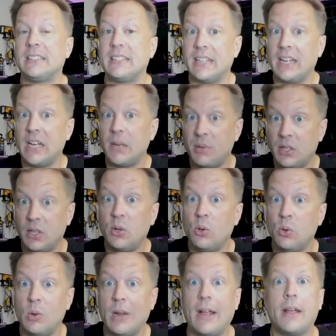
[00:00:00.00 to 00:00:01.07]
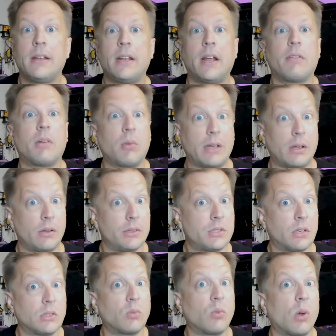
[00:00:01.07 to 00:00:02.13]
to keep you and everyone else
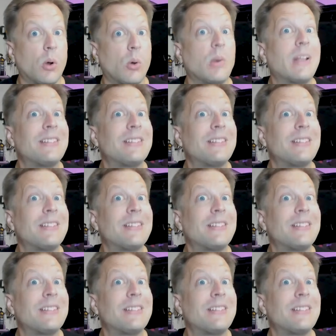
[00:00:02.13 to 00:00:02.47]
on the road